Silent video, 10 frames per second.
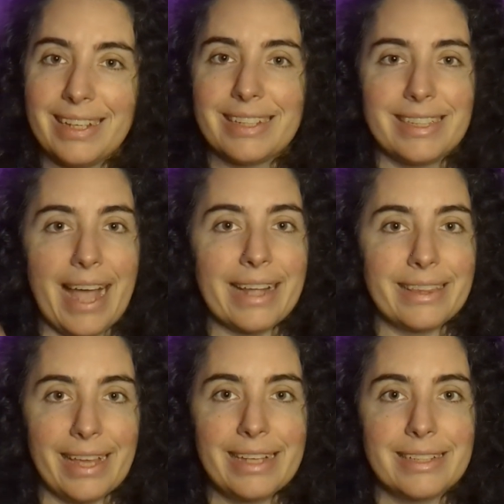the
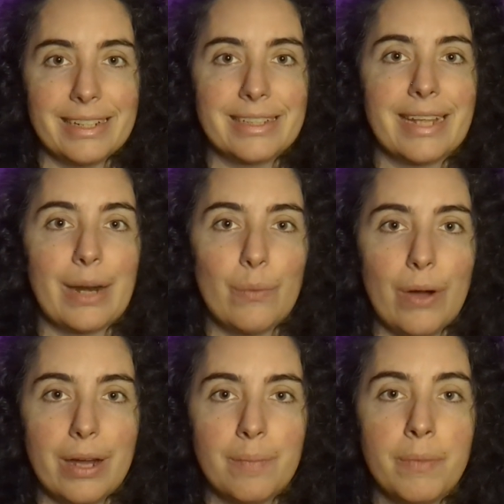exact things it is that I
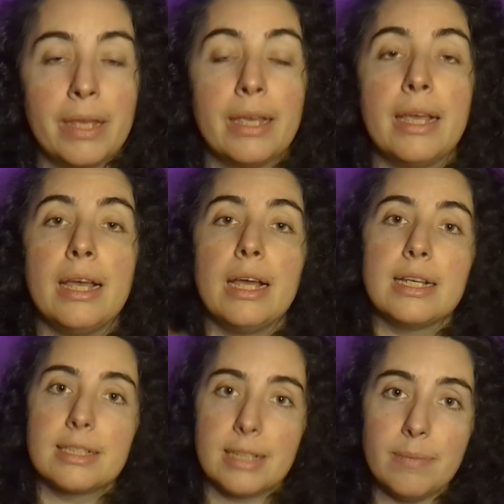want.
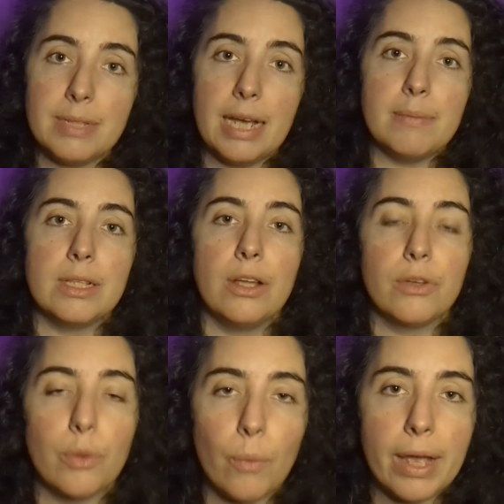Sometimes
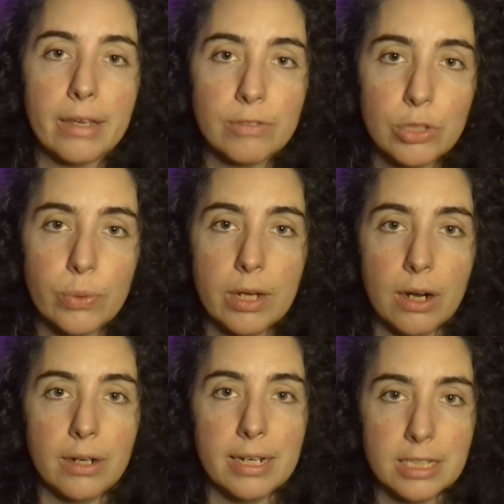along the way of doing
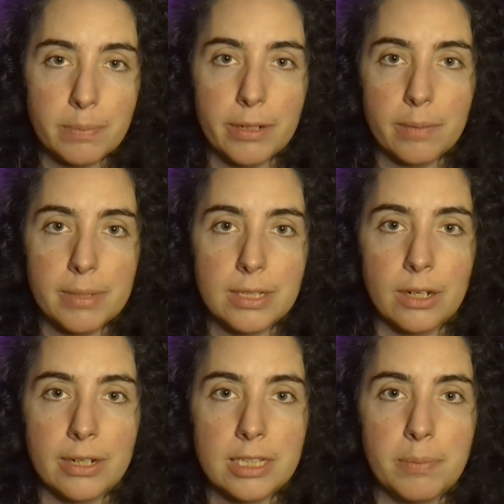our experiments
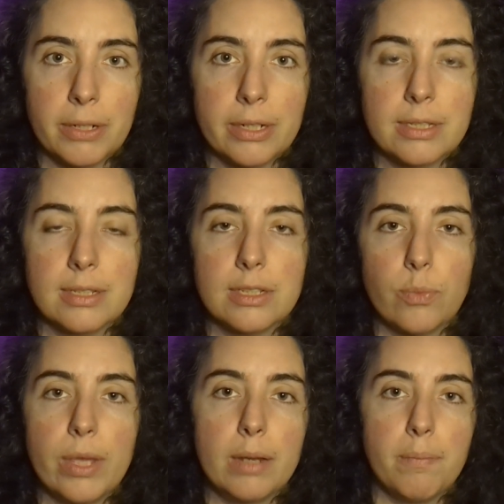and our
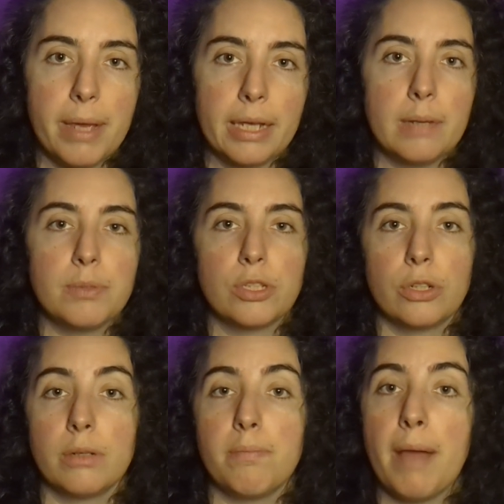experiences, we can pick up
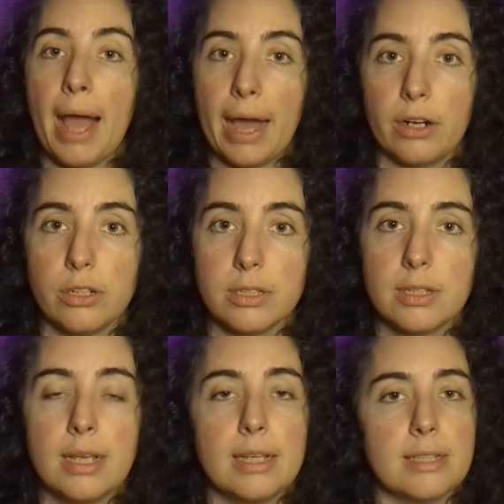certain
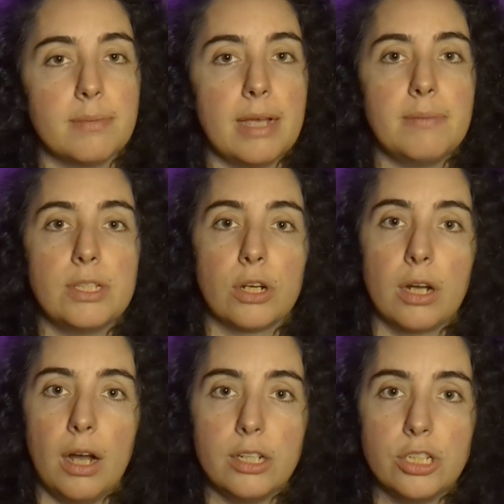patterns. Sometimes these are
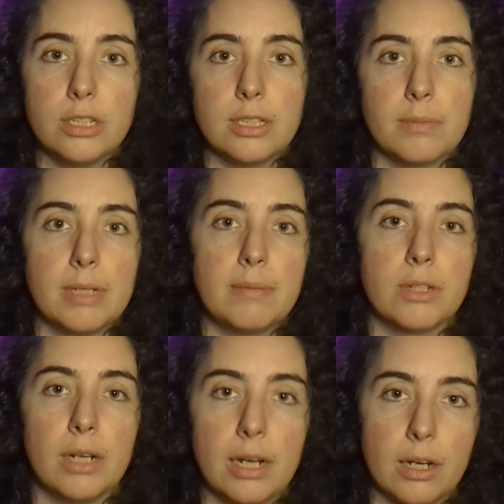conscious, sometimes
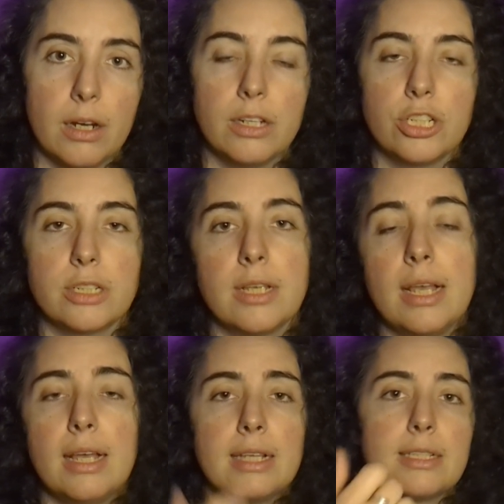they're unconscious.
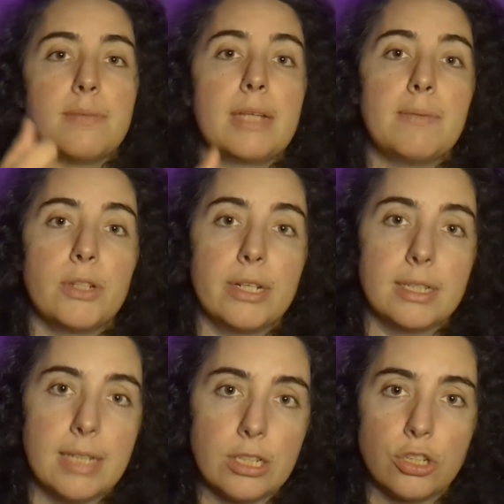Sometimes they're
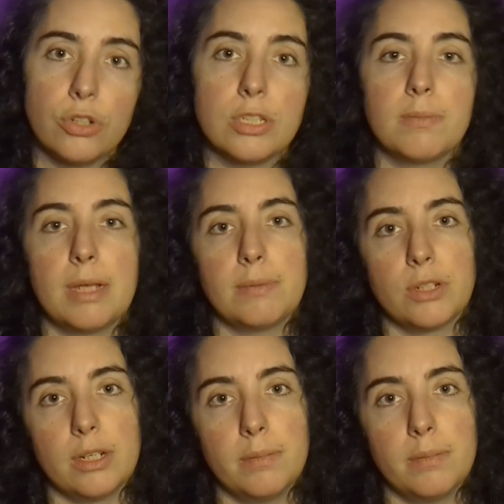ancestral, sometimes they're